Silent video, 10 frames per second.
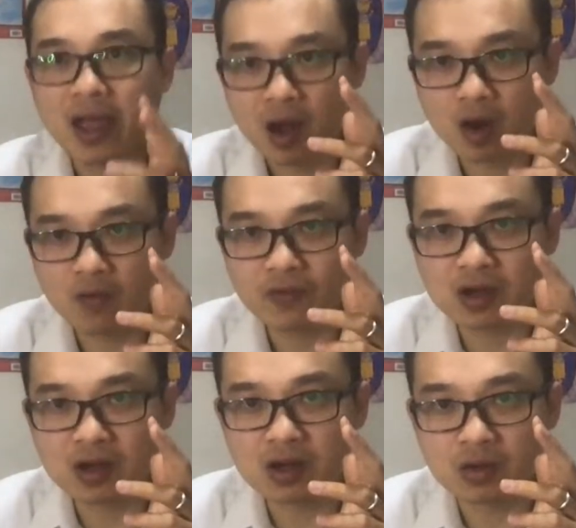of
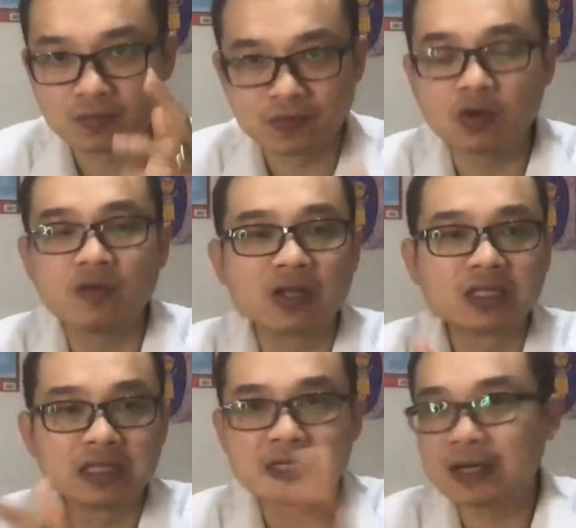
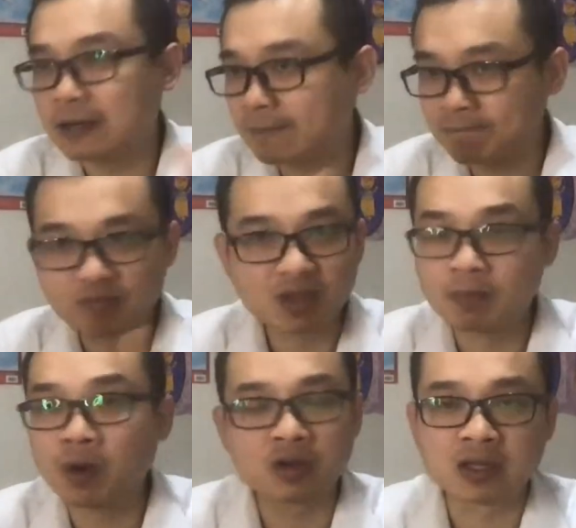observing the
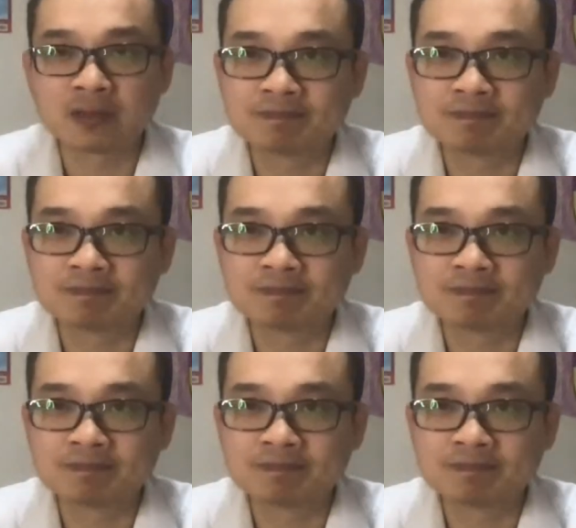body.